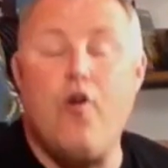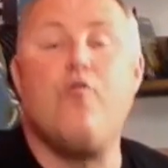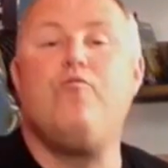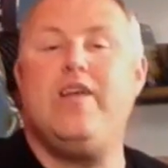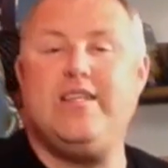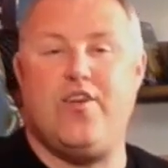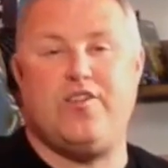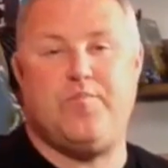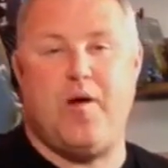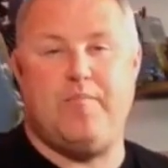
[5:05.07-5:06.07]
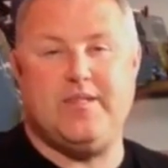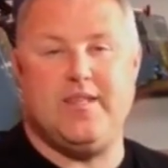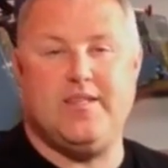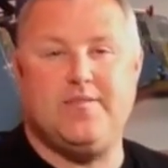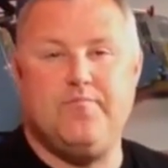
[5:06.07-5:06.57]
or research
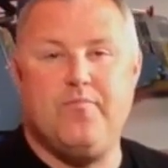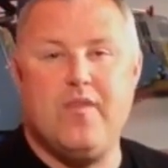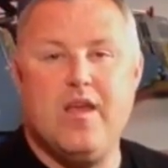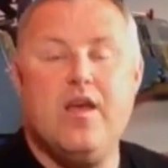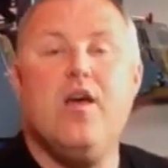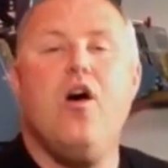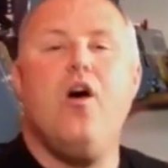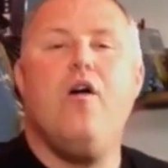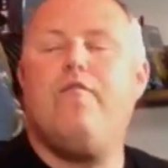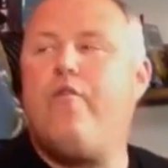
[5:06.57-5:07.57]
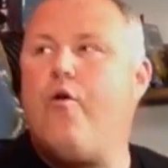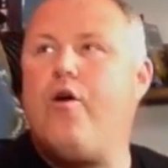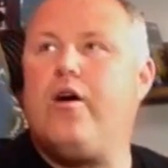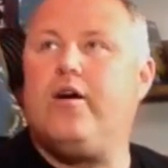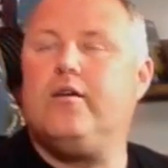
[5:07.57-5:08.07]
purposes,
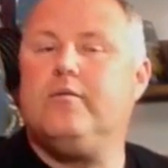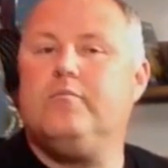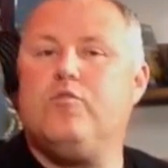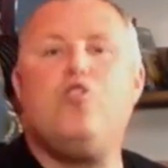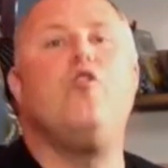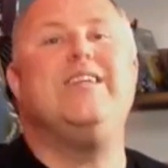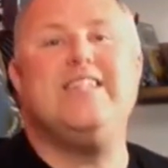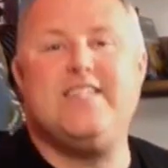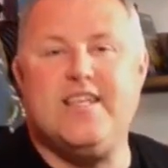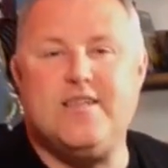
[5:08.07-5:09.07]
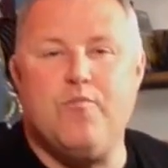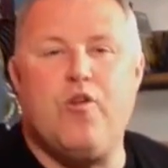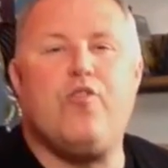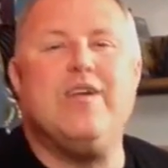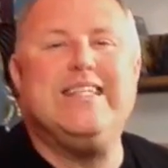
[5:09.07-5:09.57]
for criticism
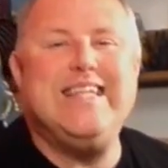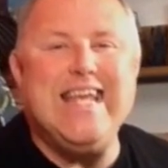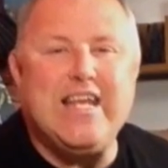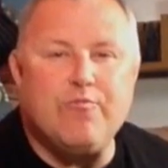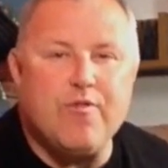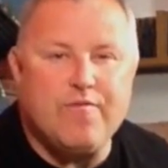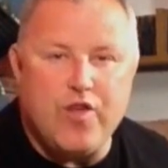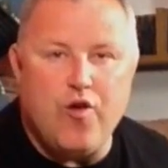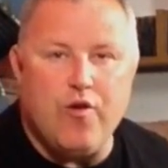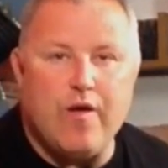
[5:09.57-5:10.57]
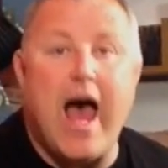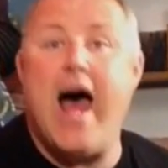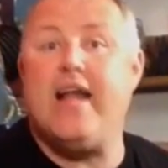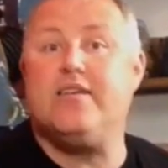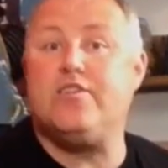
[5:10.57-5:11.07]
or critique, review,
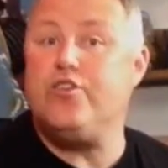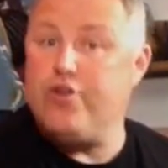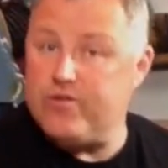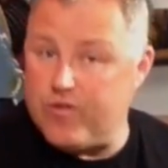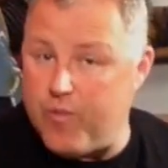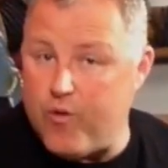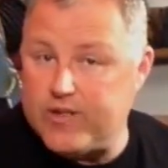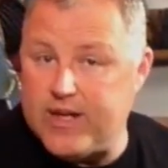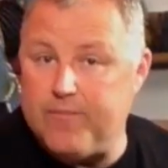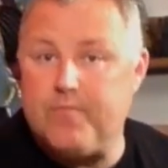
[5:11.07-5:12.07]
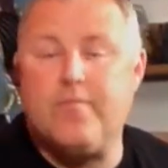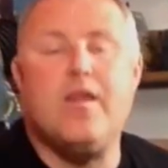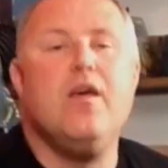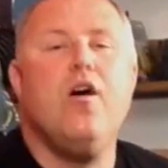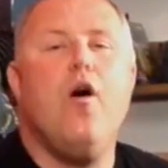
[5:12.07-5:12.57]
and news reporting.
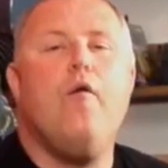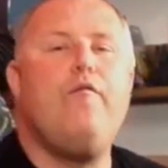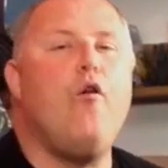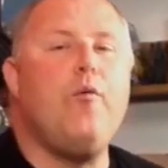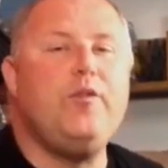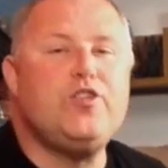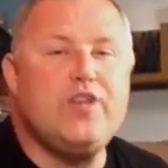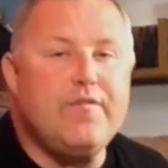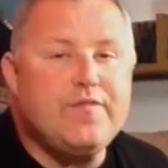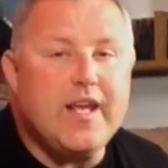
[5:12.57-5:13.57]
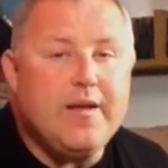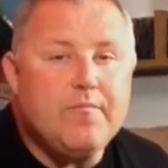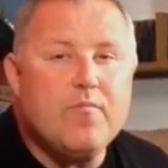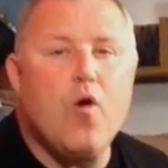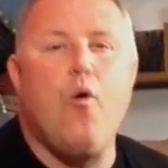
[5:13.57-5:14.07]
Formal shifting
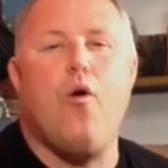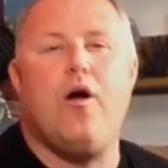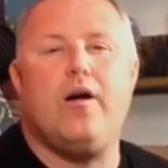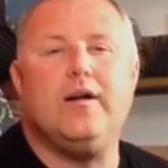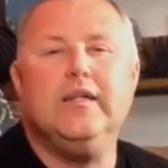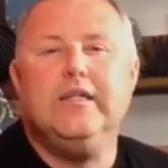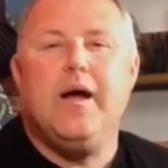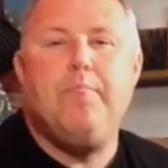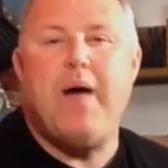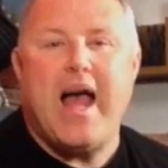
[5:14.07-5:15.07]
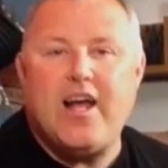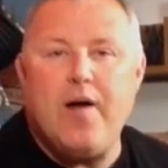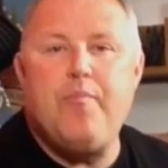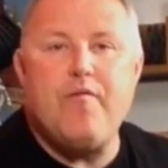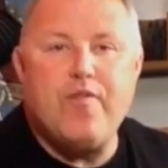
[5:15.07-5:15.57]
or
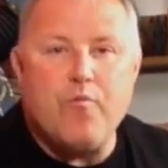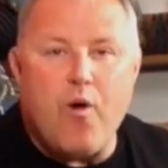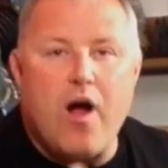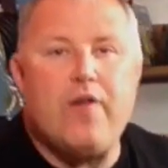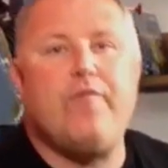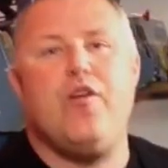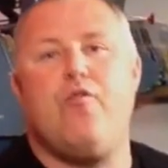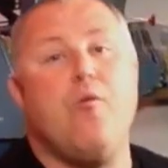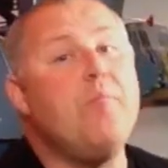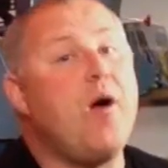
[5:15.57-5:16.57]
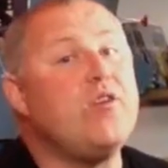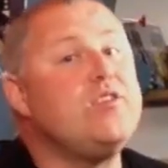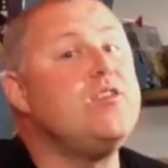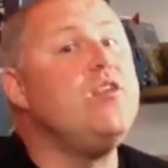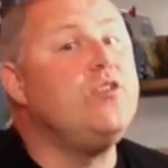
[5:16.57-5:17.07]
backup of the work for your own
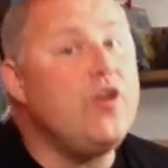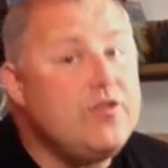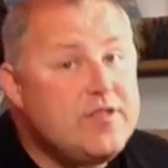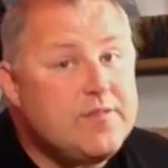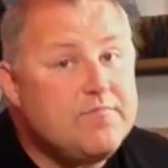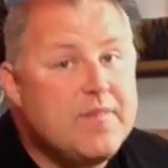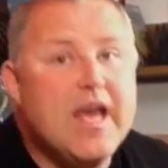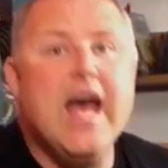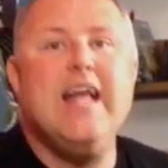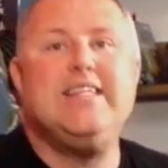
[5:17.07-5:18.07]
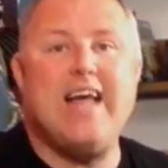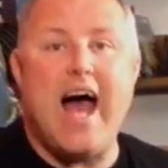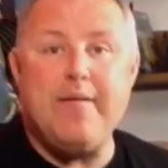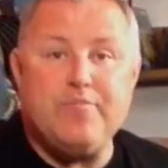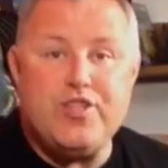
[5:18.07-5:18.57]
personal use.
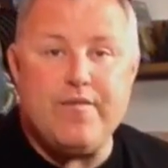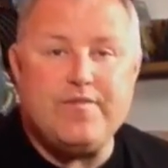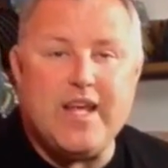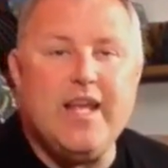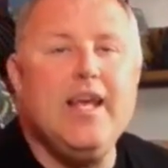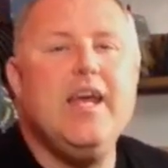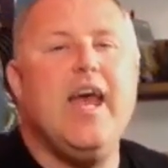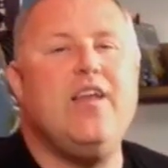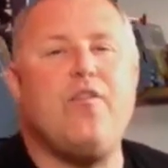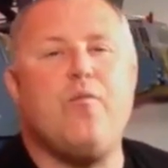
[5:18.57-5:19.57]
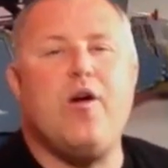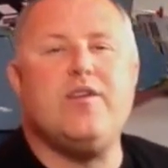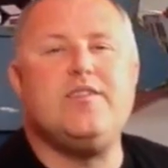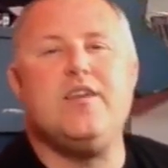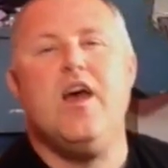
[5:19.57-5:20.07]
Time shifting, in other
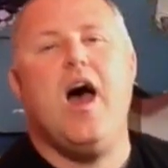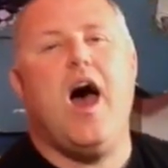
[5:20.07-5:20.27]
words,